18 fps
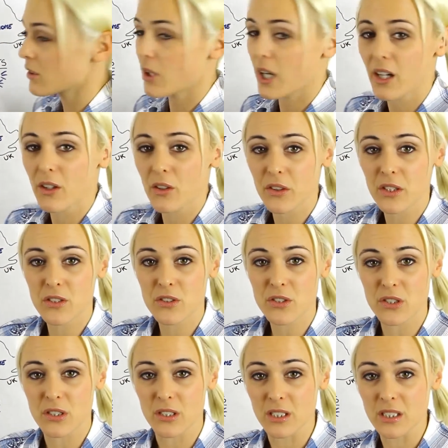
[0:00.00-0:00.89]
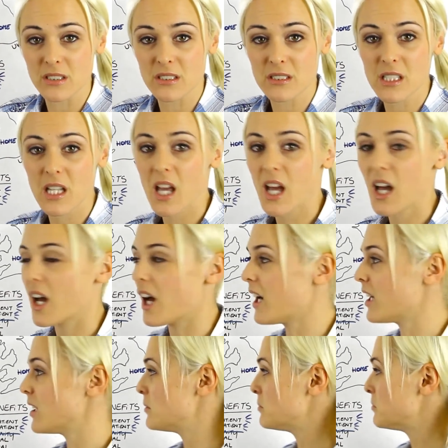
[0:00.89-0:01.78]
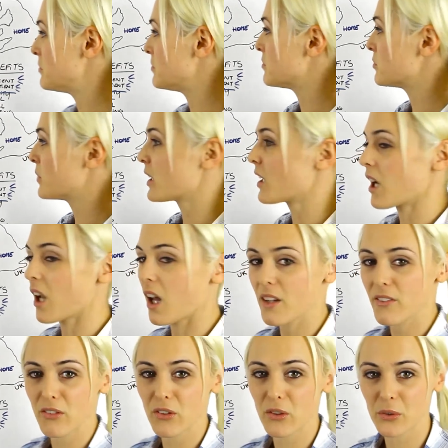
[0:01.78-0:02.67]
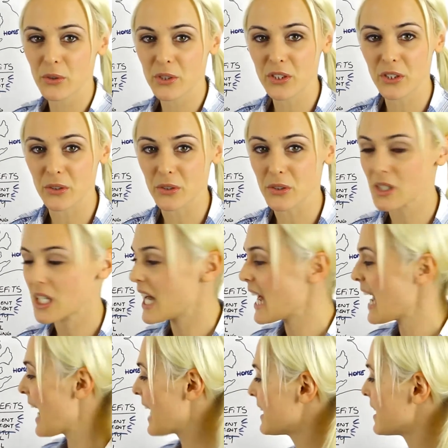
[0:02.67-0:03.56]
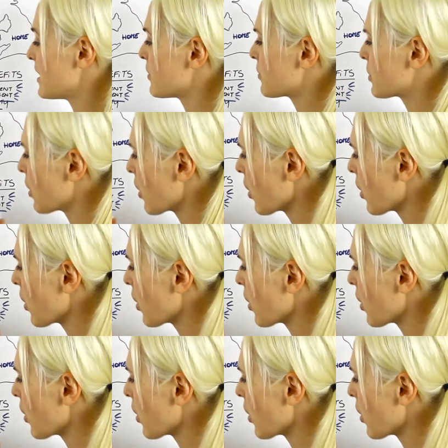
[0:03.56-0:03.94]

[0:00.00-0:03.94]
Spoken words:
health insurance with a lifelong renewal, and that you've got